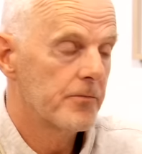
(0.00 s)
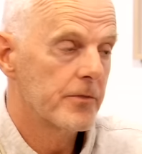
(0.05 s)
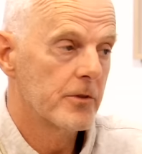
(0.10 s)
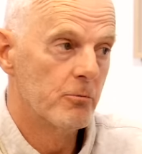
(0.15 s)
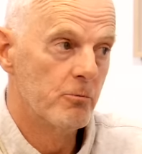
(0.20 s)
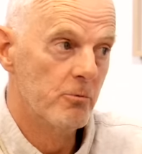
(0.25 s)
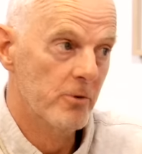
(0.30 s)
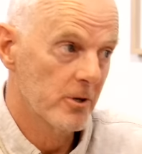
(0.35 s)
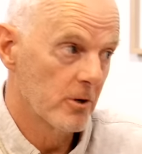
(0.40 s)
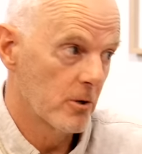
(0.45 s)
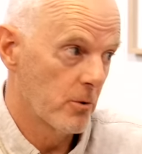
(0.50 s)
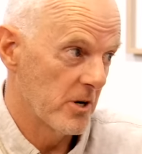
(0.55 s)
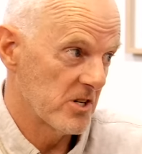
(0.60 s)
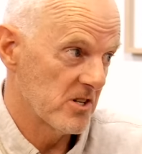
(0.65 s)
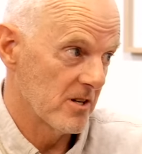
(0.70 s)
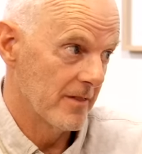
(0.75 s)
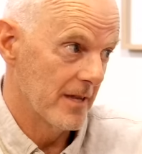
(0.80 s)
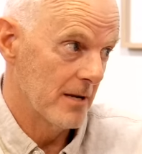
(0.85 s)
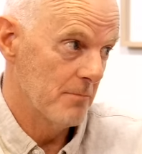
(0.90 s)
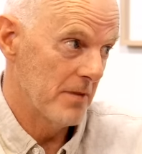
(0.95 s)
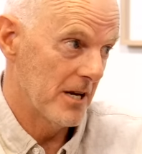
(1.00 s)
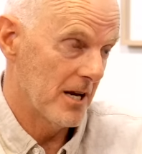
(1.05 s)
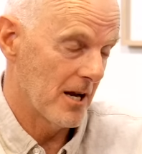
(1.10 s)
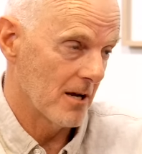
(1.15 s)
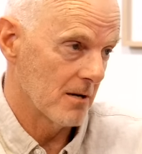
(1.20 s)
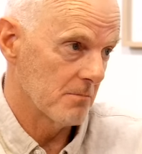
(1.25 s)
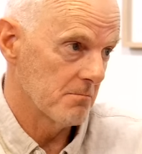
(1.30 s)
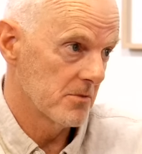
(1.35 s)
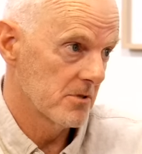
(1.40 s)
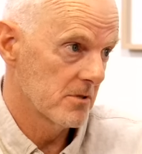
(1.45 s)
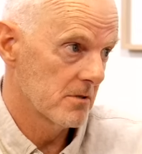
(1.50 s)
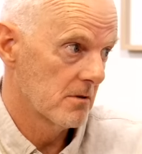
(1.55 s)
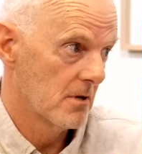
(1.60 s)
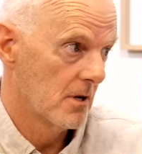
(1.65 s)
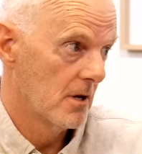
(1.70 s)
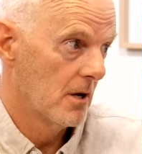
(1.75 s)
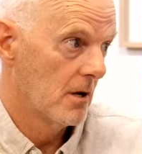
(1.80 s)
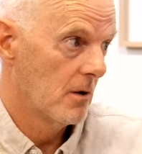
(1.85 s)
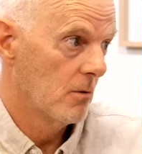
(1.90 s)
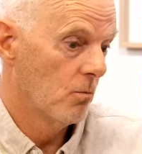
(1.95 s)
The real question then becomes,
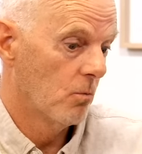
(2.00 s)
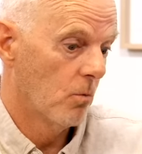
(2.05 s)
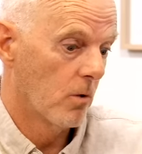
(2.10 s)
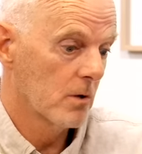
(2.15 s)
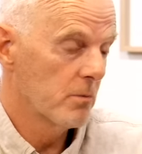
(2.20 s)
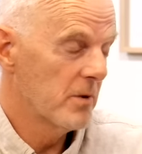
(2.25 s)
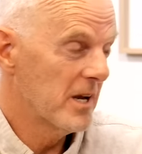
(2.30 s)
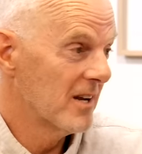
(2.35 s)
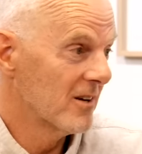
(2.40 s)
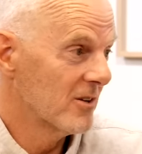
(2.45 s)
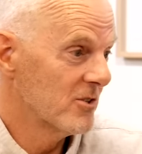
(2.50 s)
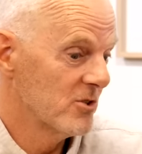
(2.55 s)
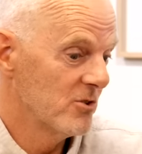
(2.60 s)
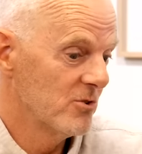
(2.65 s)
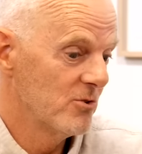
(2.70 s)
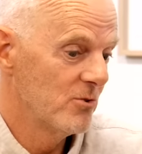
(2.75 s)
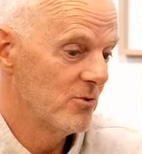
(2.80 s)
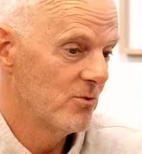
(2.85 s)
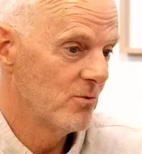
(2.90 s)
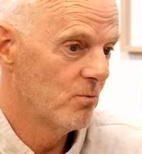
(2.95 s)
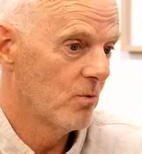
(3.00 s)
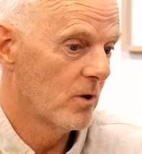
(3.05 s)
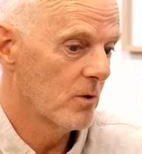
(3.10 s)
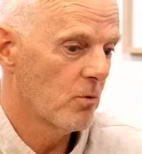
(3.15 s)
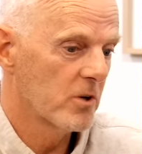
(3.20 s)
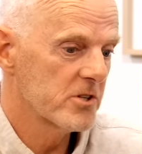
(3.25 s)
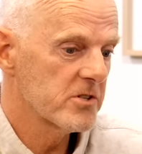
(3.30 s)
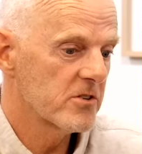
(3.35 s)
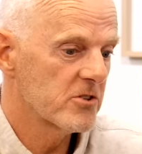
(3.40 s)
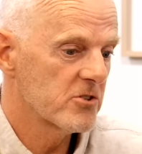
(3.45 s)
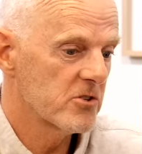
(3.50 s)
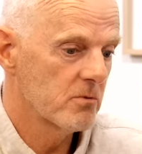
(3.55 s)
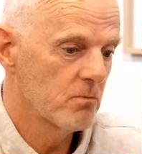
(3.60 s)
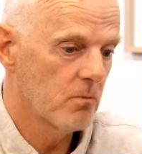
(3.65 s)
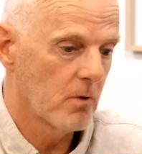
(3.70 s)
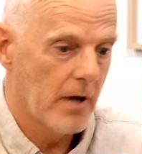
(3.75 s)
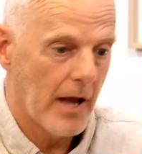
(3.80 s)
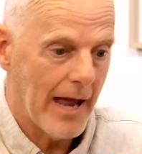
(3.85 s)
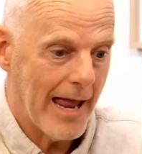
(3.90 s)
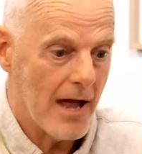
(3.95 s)
what are we going to do? What, what's this?
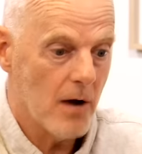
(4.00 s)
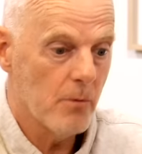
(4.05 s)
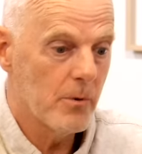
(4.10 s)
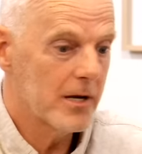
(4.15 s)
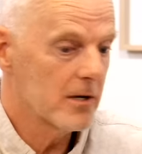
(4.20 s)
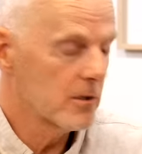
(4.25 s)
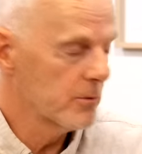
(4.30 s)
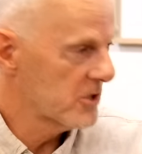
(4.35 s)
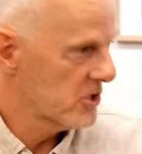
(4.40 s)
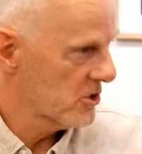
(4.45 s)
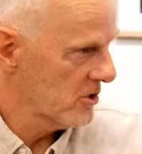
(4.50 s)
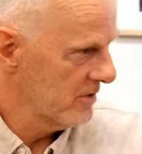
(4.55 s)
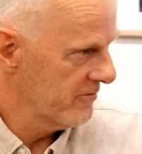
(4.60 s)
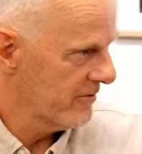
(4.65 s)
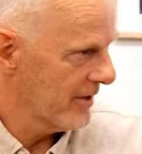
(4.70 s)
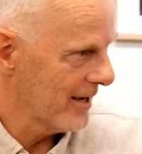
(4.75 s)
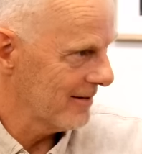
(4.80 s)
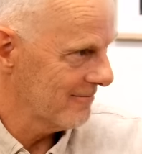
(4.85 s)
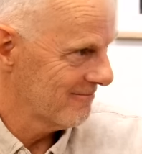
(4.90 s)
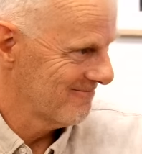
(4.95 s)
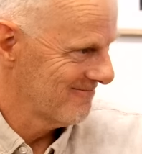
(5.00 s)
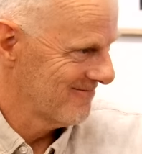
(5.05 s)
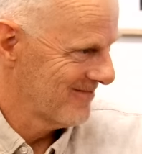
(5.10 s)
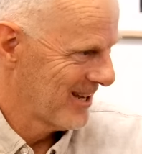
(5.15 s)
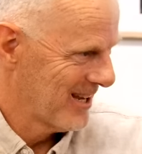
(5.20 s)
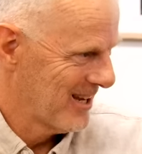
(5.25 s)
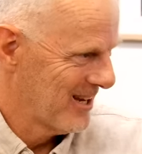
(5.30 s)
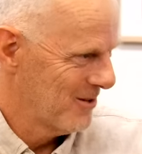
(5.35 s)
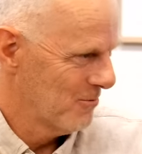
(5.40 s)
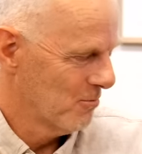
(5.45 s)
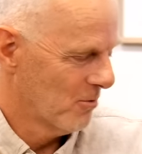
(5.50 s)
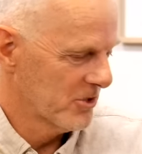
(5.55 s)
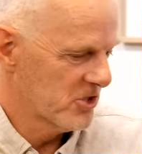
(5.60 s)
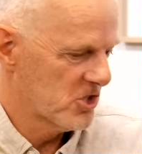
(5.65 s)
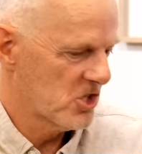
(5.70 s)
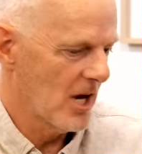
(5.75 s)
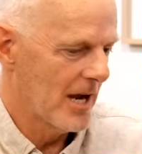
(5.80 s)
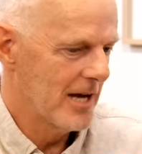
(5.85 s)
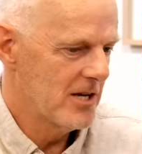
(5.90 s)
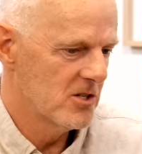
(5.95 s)
What, how are we going to achieve that? Mm. What
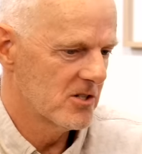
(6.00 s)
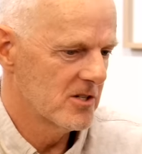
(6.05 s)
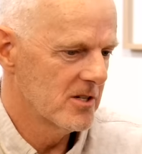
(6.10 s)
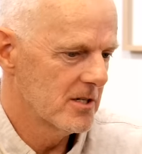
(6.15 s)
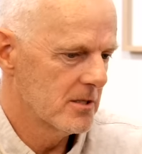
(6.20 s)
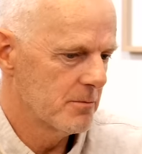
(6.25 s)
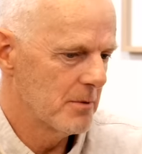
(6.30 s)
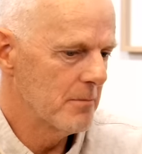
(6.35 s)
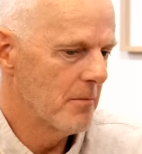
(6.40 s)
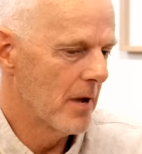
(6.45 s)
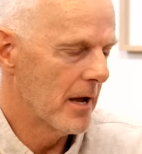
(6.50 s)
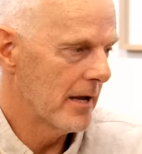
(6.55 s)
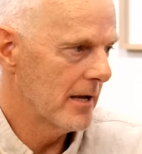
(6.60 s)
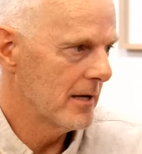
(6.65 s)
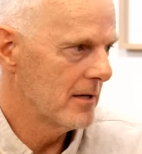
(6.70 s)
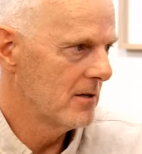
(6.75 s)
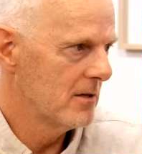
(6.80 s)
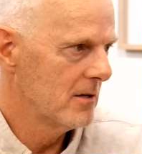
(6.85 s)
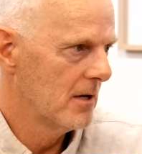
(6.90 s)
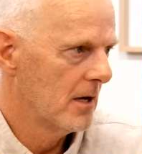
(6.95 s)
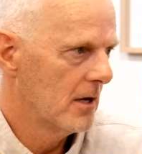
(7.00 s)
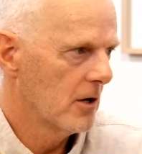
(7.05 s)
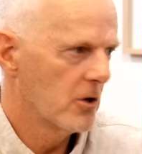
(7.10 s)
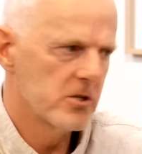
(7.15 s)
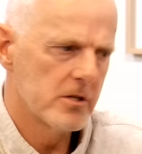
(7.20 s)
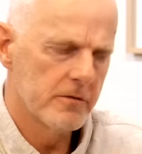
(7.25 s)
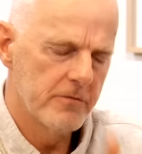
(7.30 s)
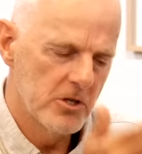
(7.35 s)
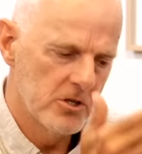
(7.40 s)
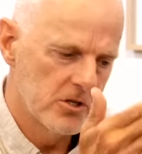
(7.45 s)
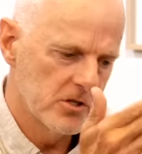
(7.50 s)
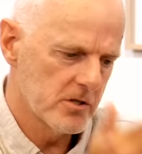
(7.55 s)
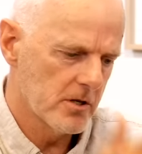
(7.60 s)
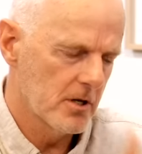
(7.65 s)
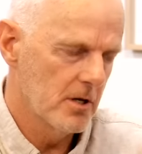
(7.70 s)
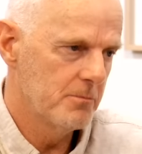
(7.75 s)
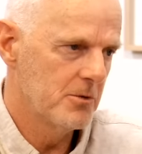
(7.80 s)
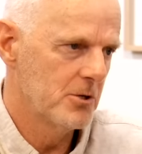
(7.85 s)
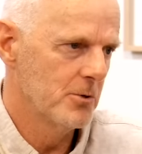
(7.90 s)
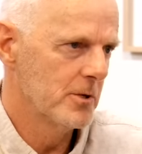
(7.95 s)
changes need to be made? Because if you just
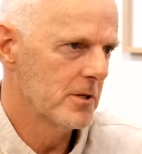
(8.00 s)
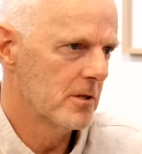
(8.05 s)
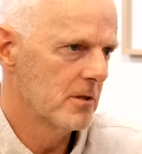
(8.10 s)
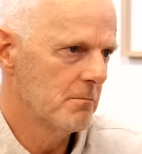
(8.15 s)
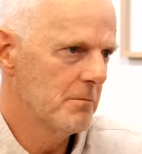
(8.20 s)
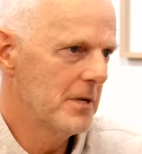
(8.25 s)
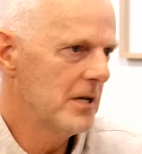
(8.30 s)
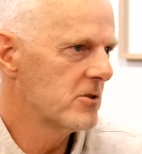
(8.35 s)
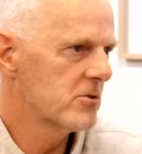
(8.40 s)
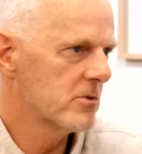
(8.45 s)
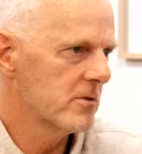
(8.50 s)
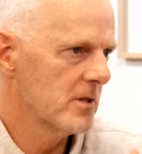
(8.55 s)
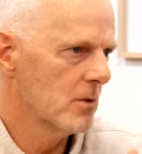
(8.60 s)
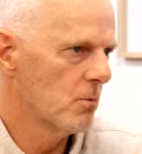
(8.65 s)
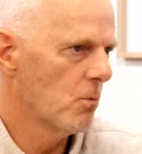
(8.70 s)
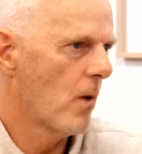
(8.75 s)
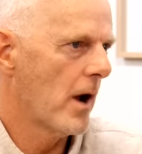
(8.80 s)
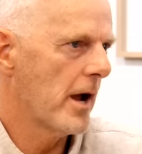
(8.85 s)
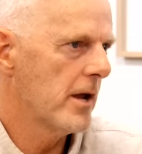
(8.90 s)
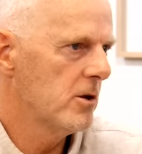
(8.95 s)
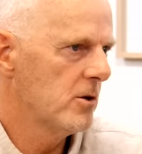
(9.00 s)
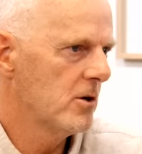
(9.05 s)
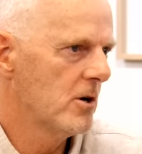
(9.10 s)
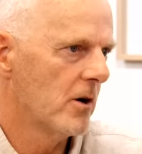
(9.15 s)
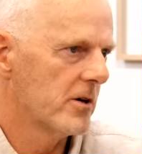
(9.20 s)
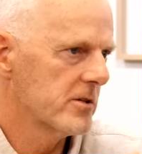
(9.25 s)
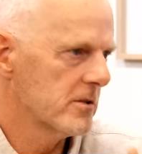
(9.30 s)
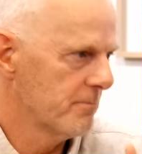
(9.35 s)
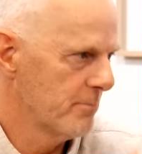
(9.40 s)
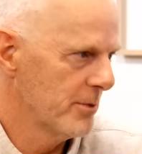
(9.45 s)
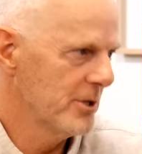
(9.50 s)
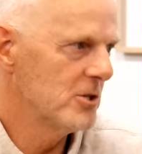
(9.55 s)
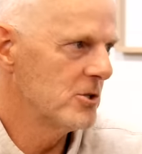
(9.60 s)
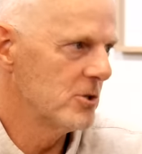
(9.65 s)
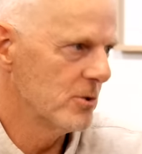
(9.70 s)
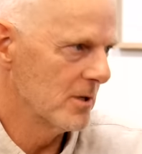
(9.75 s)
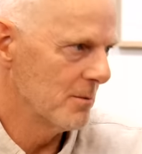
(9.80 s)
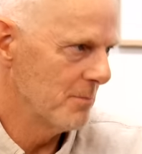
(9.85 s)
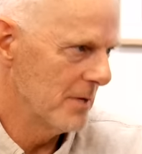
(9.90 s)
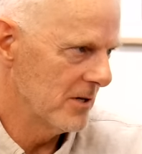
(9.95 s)
keep doing ministry the way you guys have been
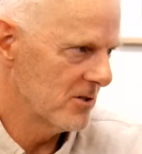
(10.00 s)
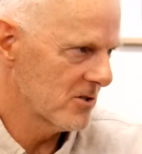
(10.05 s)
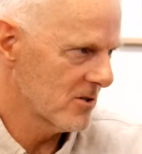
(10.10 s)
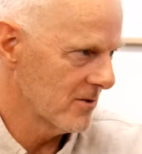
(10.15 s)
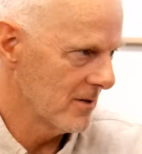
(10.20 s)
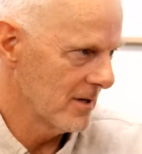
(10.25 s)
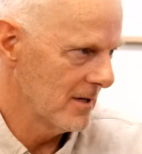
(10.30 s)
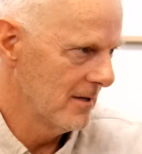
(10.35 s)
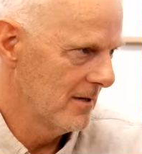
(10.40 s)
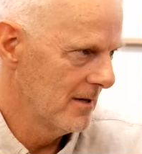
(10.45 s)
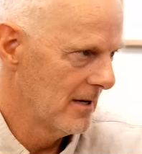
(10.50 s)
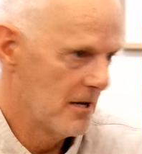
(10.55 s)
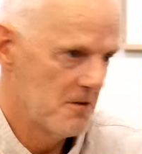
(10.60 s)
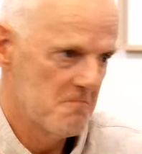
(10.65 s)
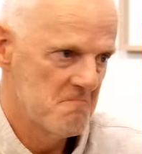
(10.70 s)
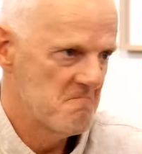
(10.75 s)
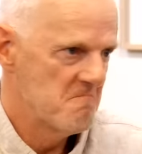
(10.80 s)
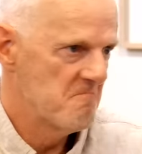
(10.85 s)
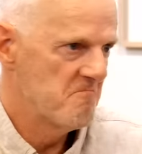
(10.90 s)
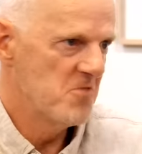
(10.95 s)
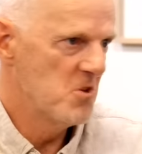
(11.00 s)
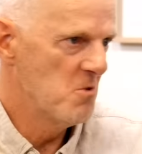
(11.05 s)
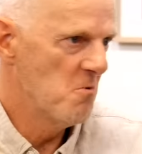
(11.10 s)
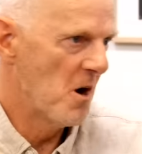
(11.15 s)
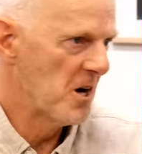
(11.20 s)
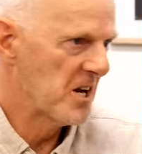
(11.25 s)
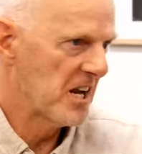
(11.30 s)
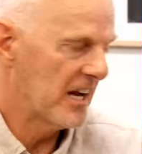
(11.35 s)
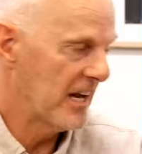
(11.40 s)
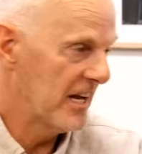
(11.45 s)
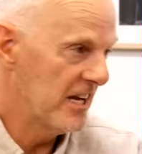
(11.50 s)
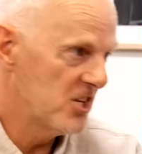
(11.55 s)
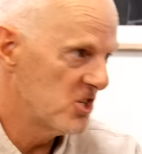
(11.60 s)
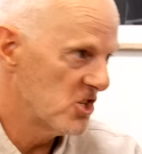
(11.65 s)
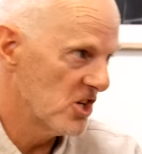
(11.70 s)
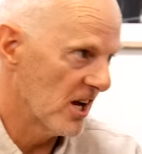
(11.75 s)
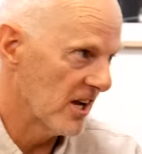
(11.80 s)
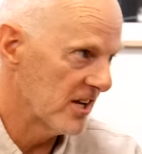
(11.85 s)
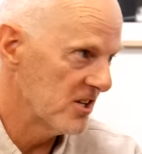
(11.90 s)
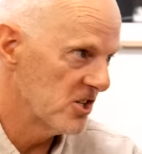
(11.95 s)
doing ministry, you won't get any
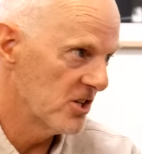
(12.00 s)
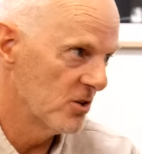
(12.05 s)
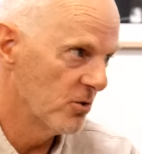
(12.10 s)
change.